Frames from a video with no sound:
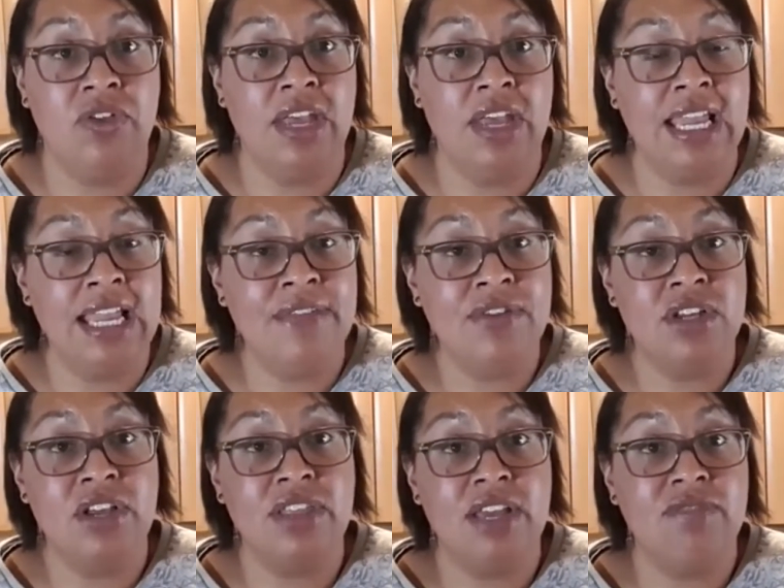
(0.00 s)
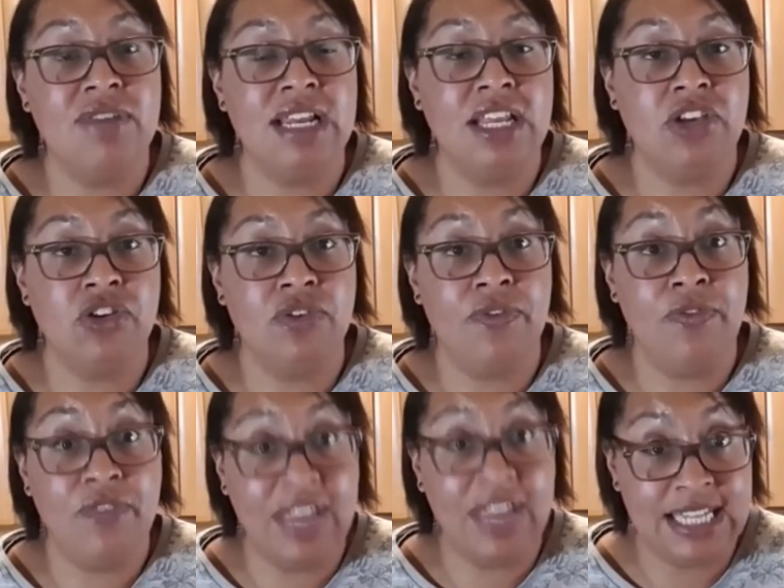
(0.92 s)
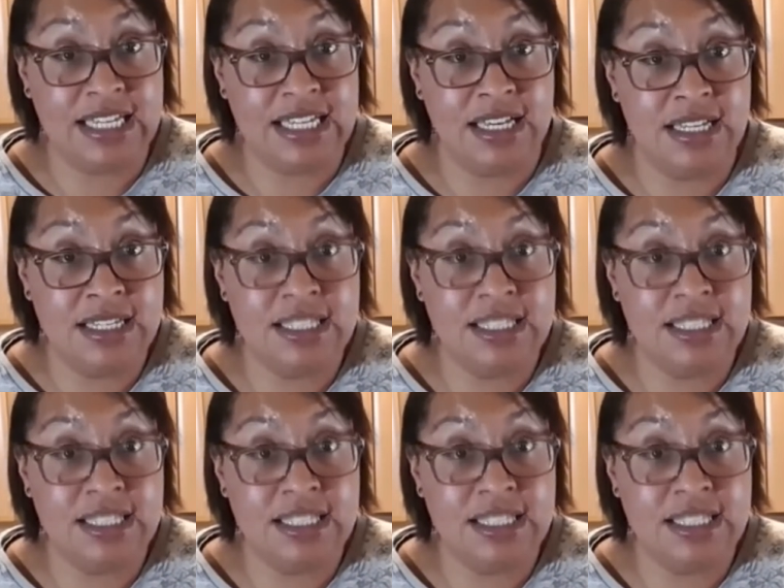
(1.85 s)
that even though they're really good feeders,